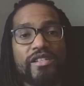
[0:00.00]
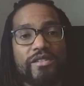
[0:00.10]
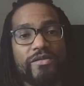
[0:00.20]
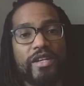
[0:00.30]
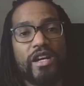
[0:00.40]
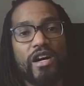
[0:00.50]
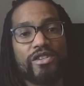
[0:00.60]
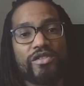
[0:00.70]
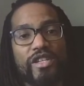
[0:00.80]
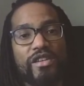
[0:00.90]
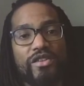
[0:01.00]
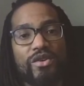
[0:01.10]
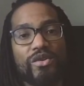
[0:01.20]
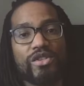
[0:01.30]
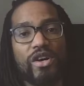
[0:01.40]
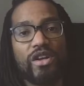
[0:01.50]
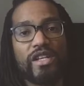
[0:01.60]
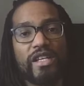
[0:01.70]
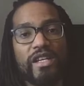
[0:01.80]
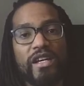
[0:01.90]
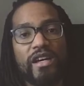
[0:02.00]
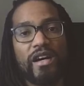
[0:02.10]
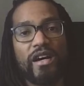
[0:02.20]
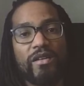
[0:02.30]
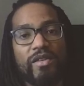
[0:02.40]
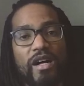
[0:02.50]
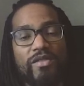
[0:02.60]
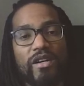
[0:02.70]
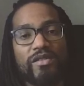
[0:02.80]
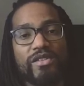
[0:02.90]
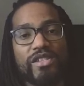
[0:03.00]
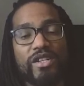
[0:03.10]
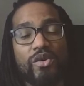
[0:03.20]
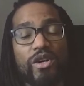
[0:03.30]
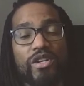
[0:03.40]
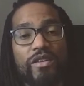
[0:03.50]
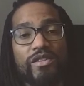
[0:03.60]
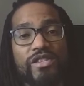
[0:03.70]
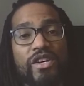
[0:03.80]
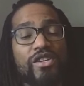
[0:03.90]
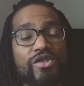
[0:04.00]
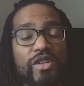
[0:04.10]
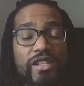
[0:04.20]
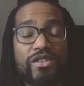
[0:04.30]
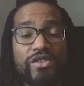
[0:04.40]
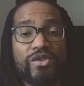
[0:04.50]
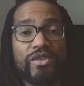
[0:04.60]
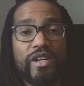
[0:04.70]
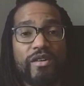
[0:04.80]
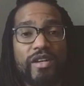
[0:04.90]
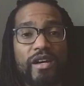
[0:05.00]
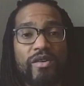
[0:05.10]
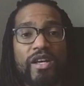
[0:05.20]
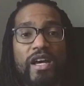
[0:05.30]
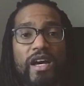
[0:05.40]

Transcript: to fit underneath those Holley valve covers and coil covers. So that's all sorted out now.